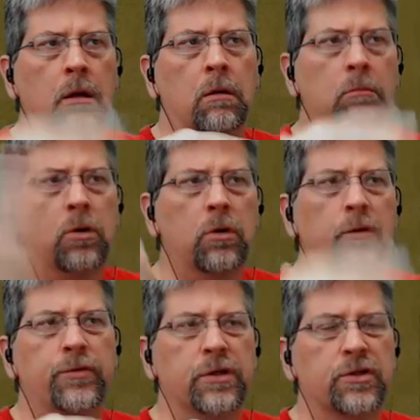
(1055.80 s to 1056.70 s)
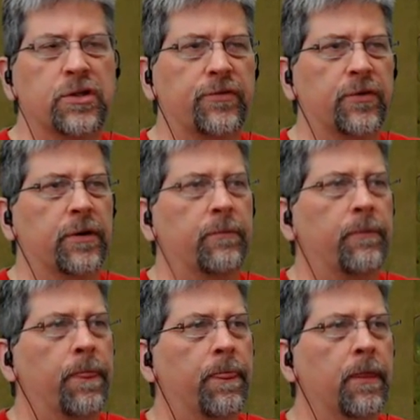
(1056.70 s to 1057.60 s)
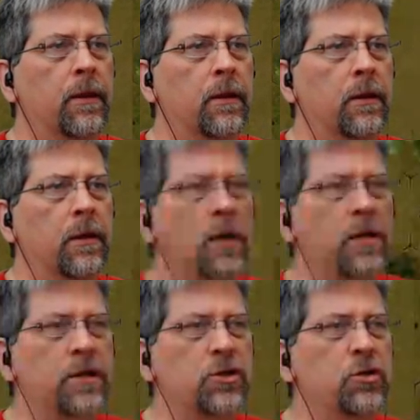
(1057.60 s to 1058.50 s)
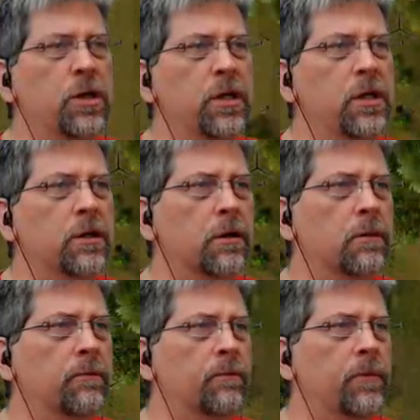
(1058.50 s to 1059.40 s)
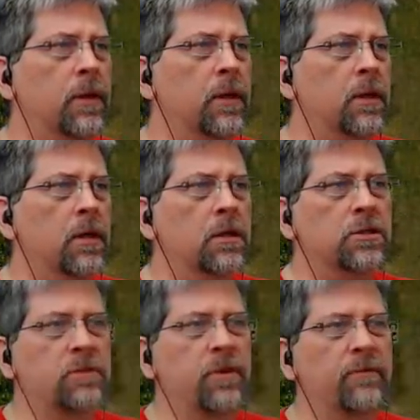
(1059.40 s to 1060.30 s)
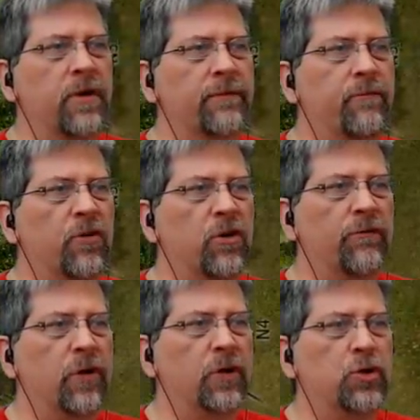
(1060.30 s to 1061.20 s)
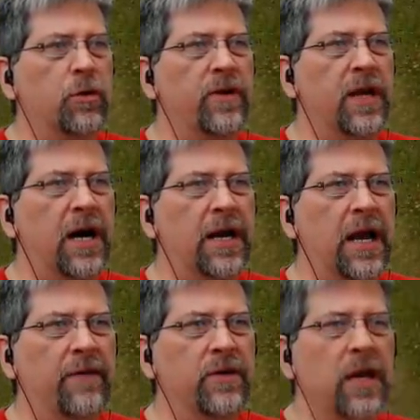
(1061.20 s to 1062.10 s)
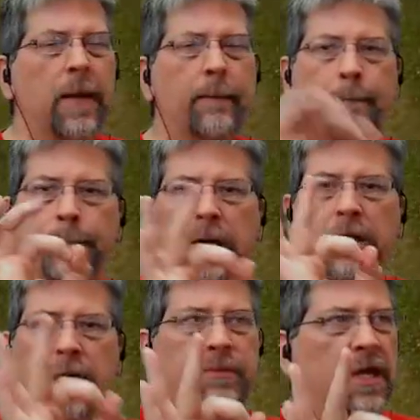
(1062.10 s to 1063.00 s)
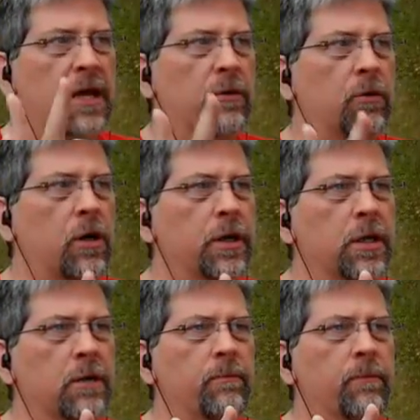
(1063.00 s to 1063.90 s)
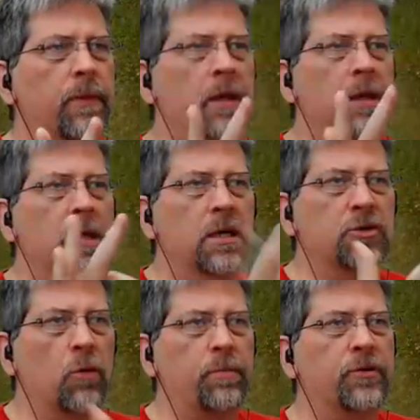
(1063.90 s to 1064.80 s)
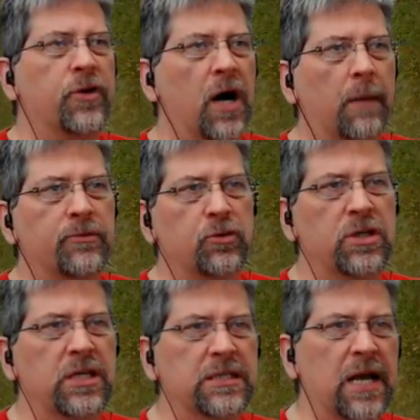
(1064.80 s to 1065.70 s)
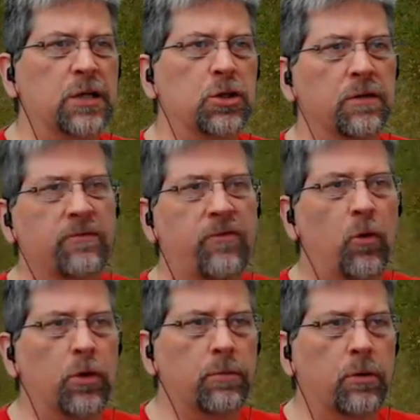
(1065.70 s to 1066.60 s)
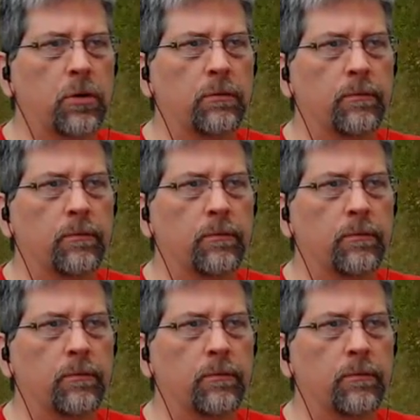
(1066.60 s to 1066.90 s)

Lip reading: moves is different. And this unit here, simply by virtue of not having a buttoned up counter on him, is open top. So he's actually vulnerable